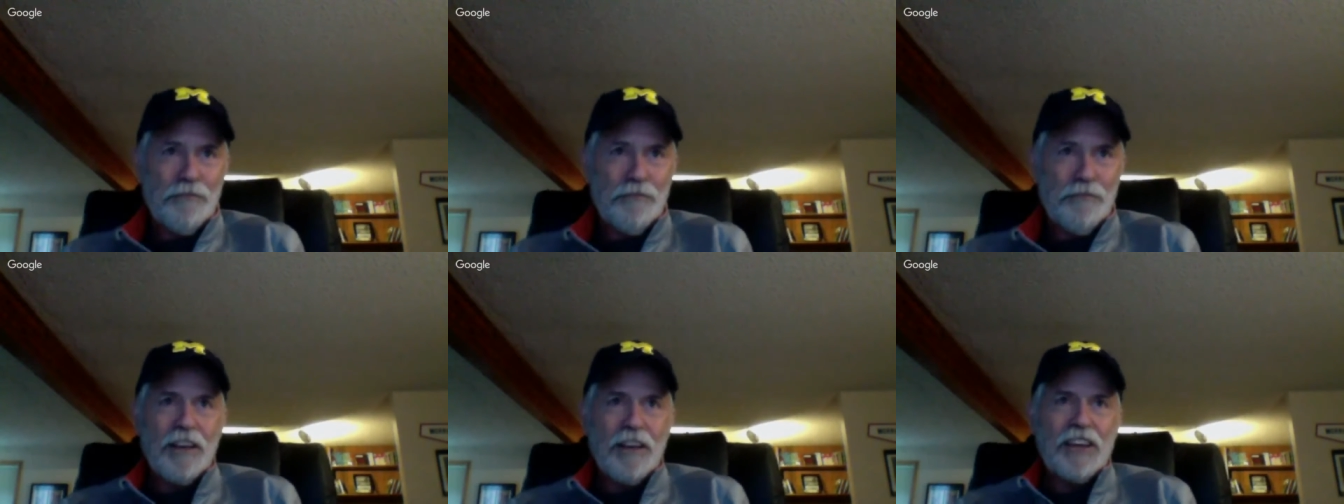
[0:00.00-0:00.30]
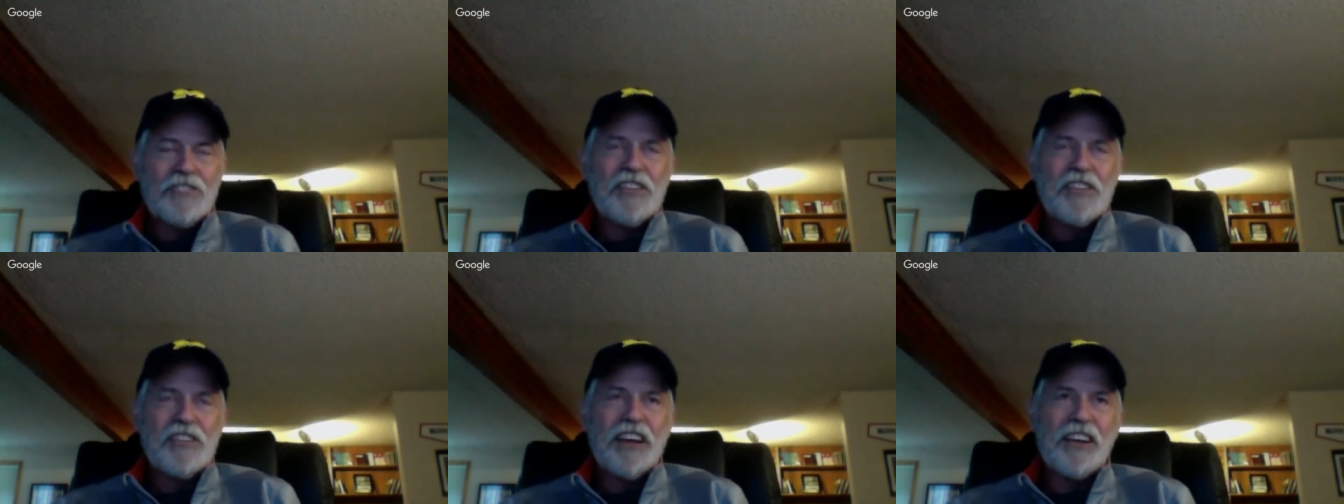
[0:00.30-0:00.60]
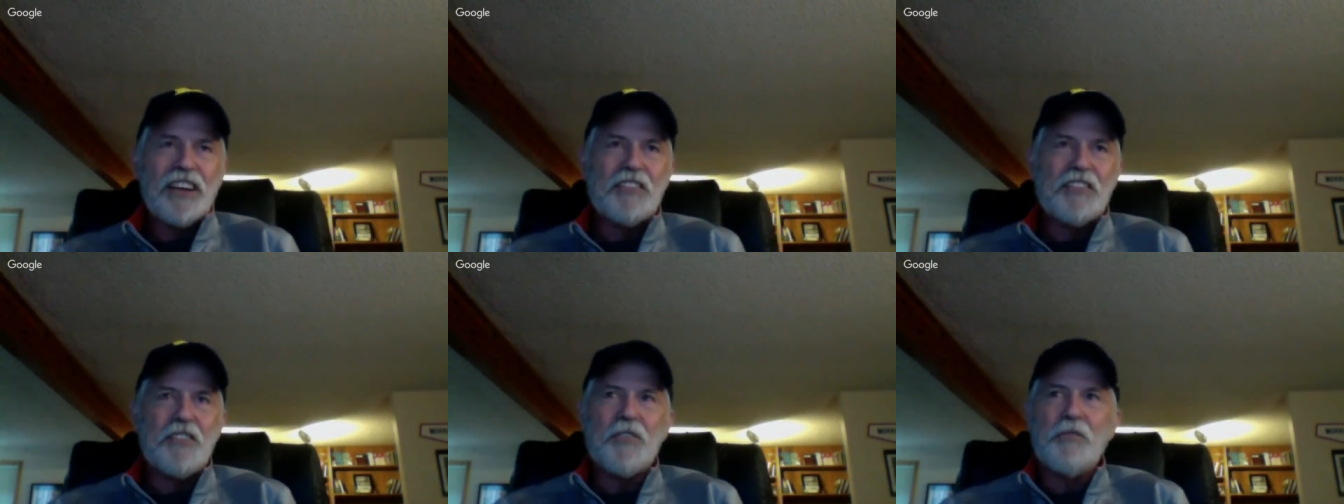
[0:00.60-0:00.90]
is you
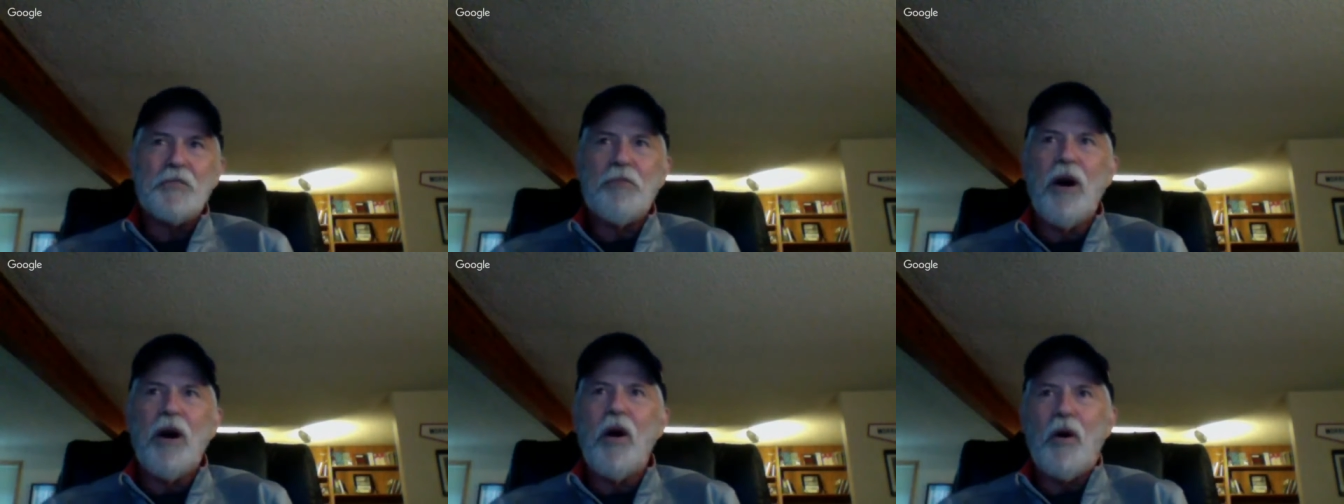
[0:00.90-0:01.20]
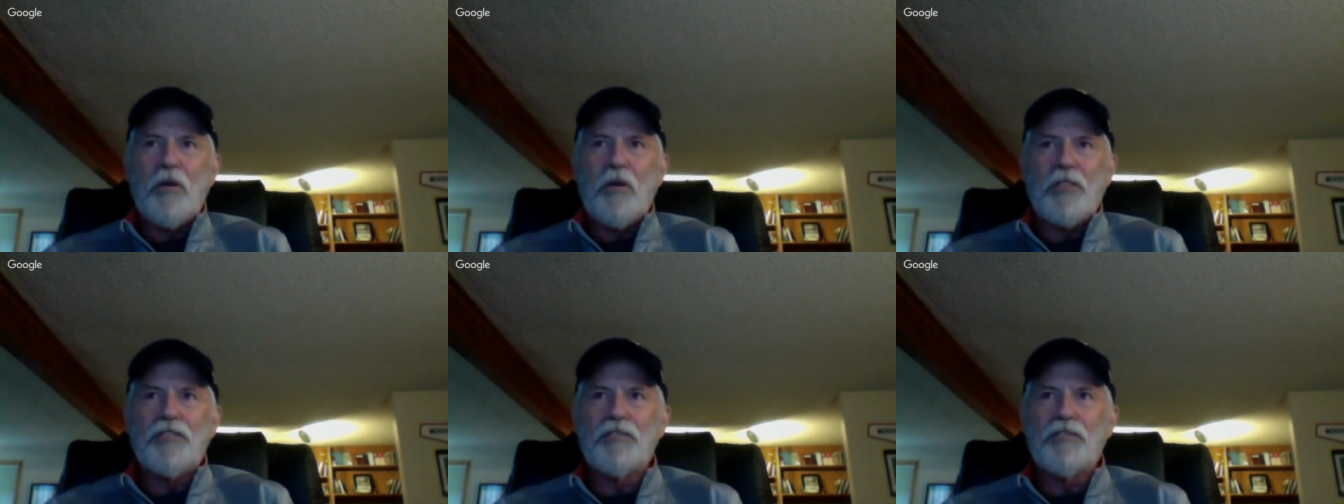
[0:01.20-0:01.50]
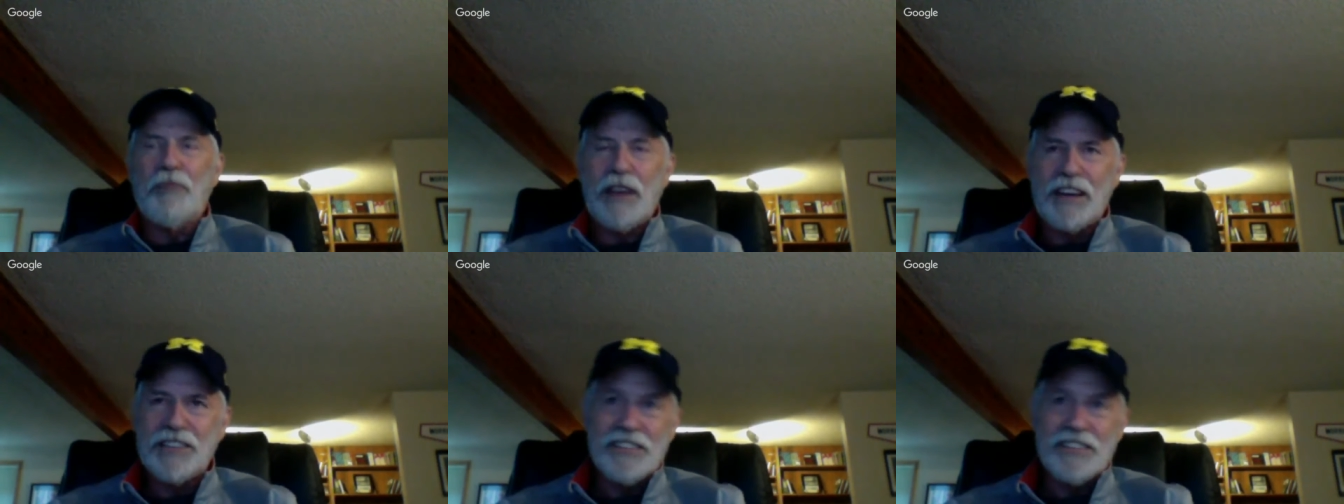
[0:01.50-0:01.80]
get to do both,
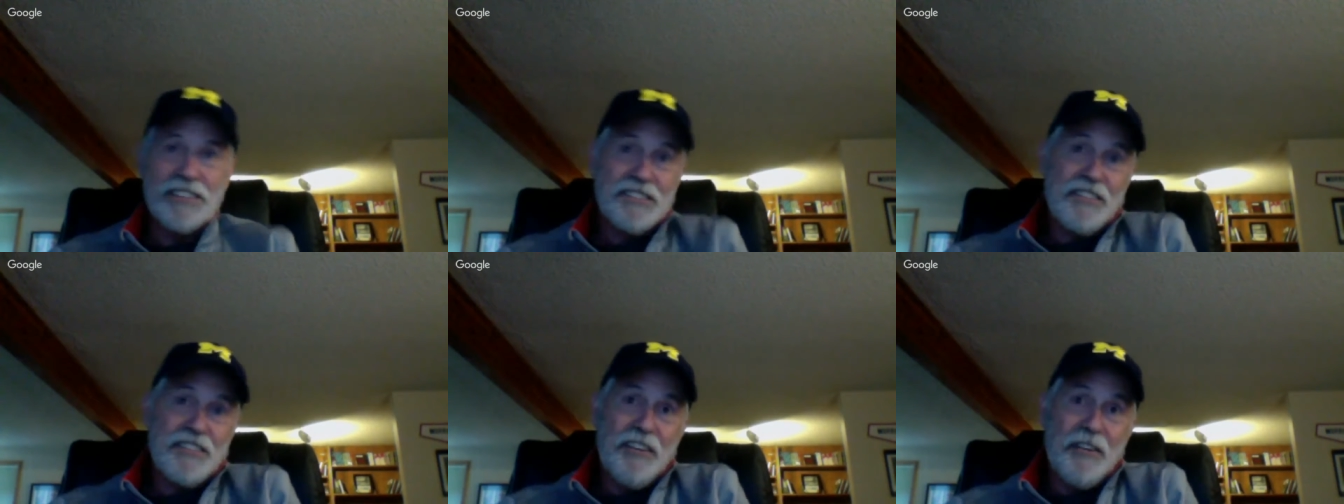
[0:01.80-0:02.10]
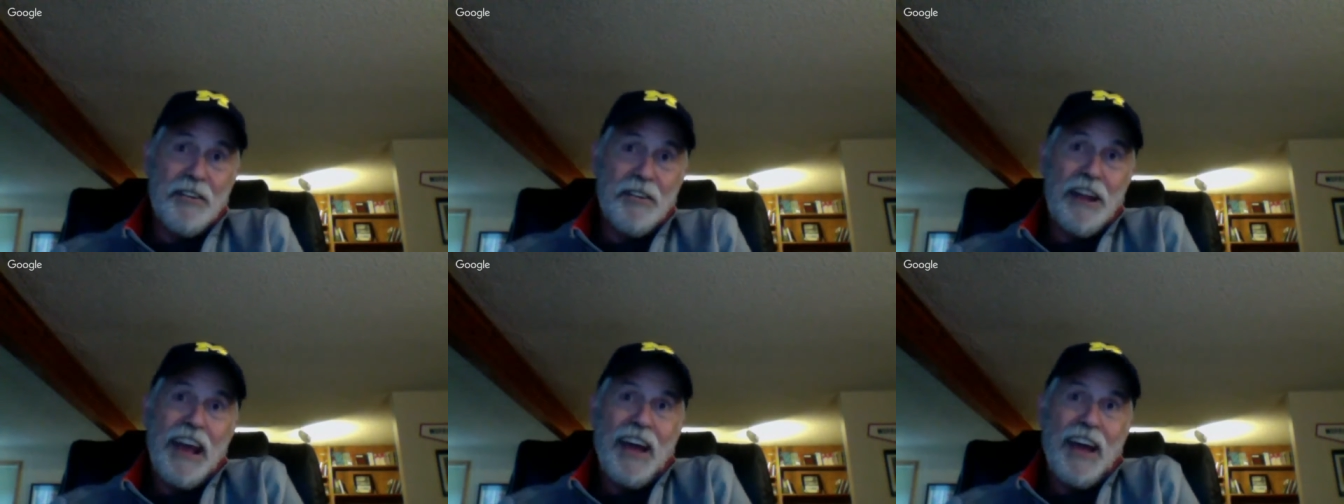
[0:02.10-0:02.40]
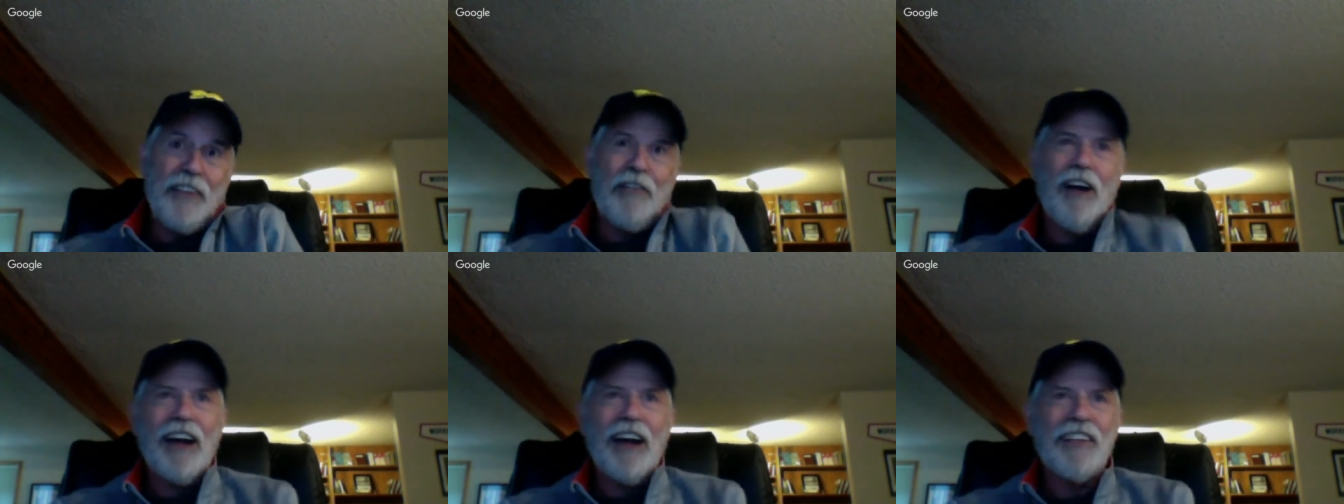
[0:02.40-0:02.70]
because they're
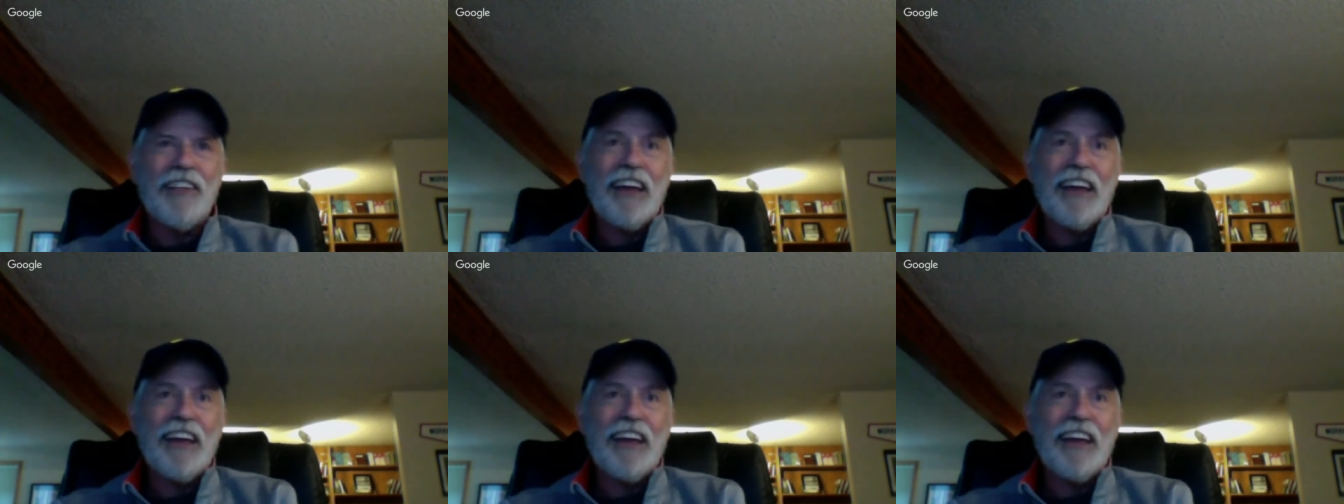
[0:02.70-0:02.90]
dead, right?